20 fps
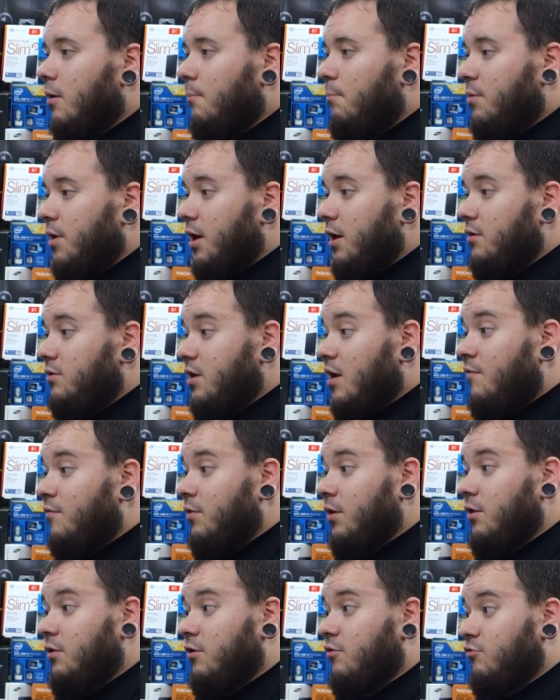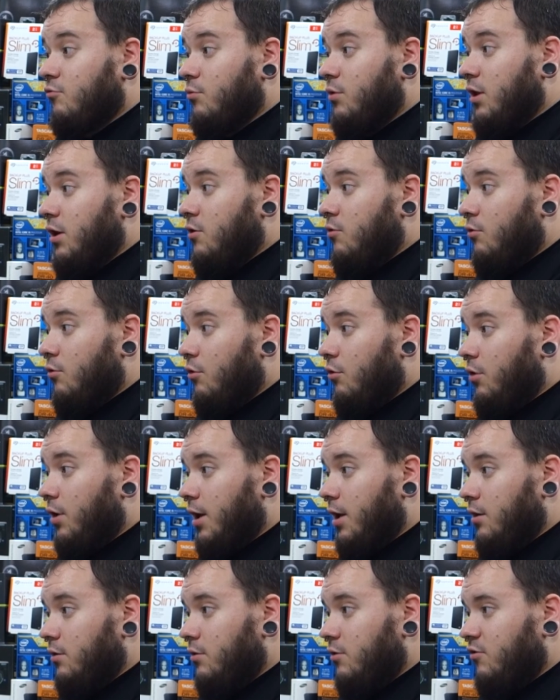But it definitely looks really cool,
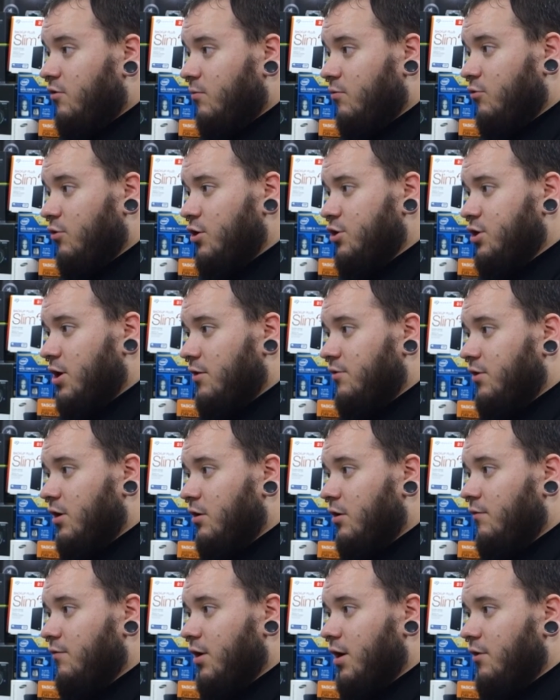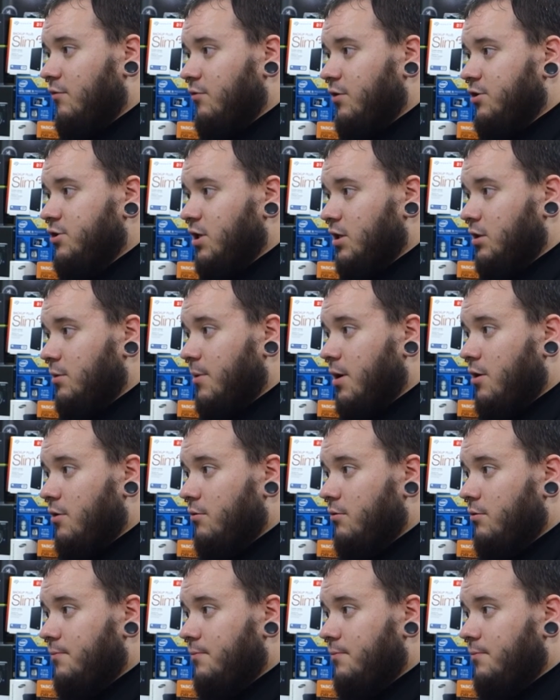and there's some screenshots down here if you guys want to check them out.